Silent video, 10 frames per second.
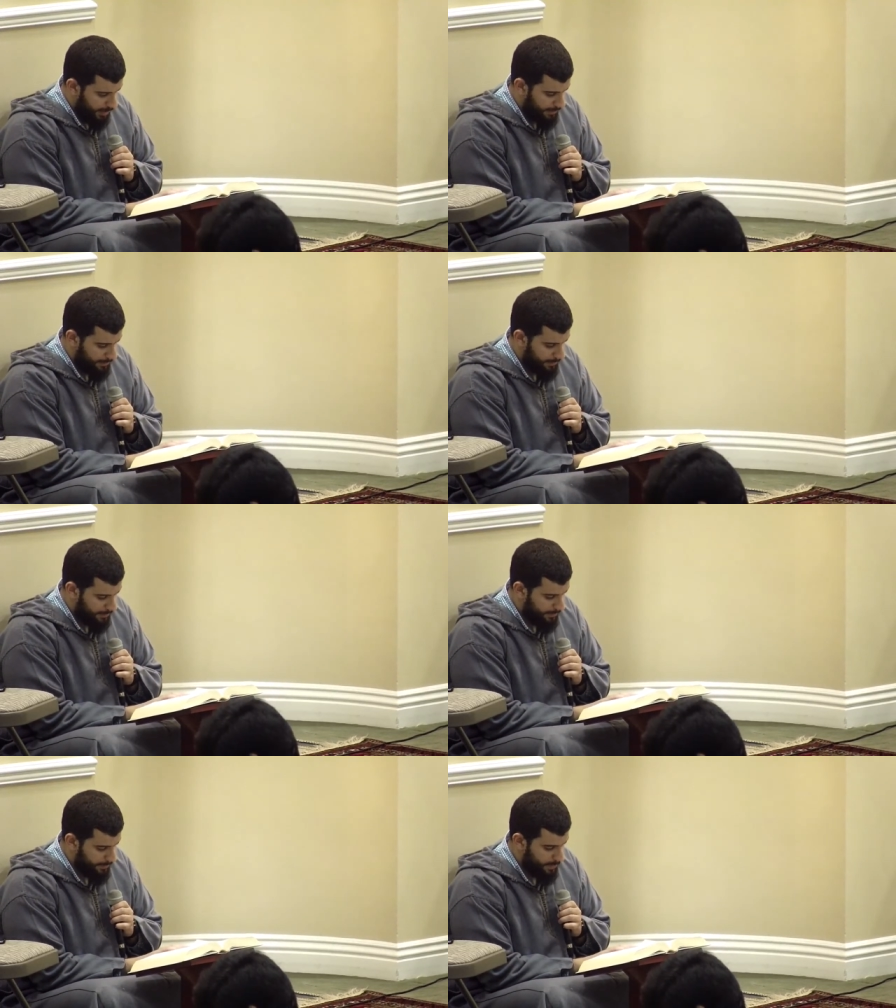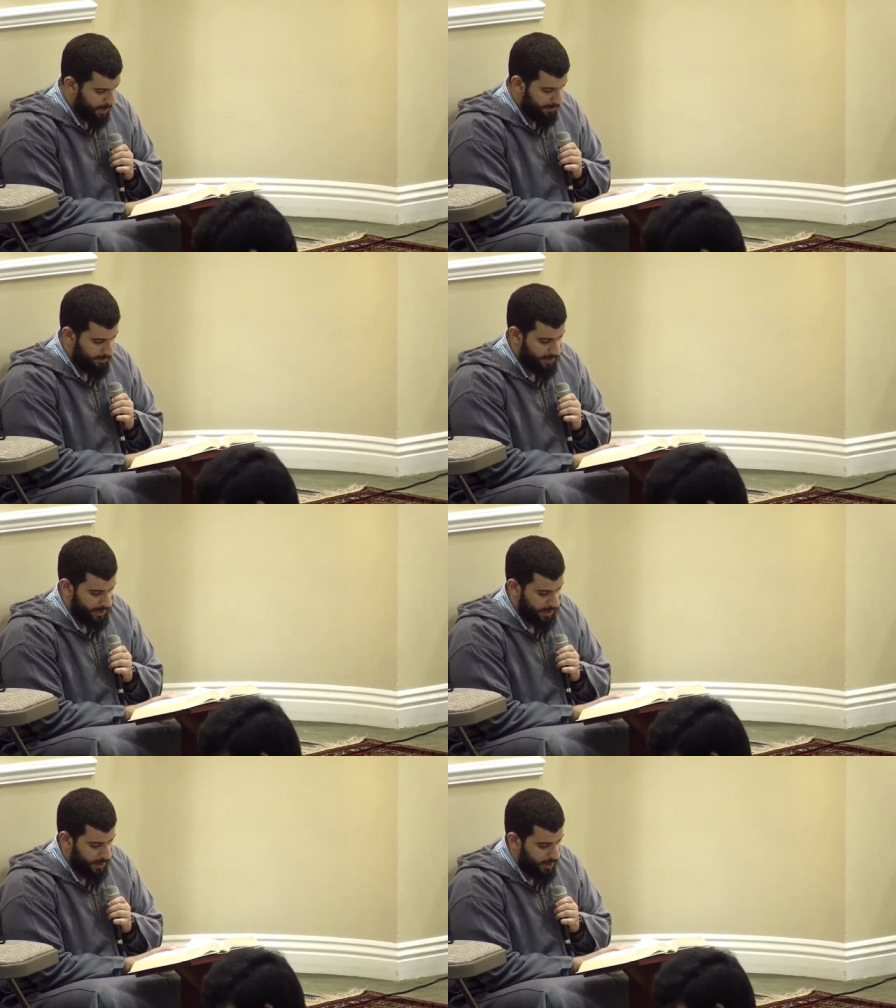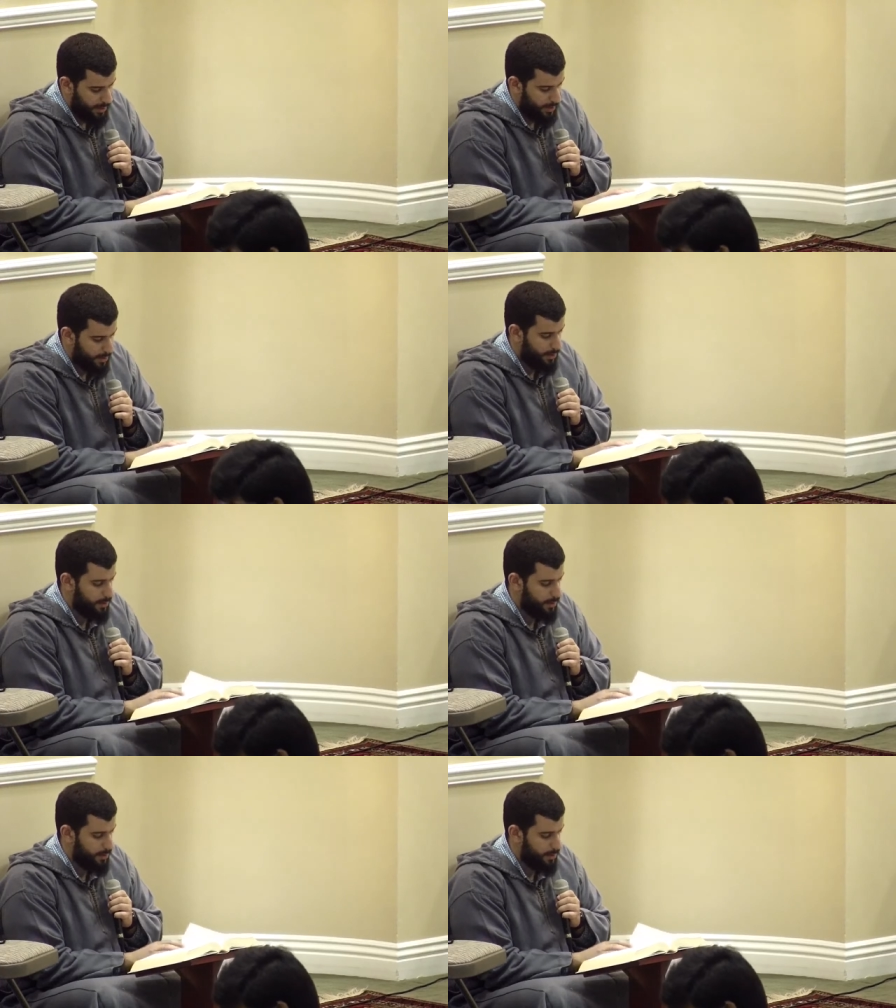um, of the